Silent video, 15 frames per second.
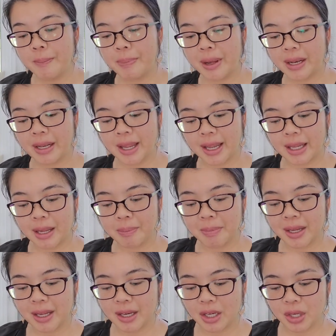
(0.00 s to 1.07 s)
But like, I
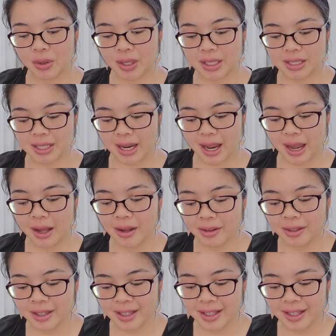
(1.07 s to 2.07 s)
mean, you could tell...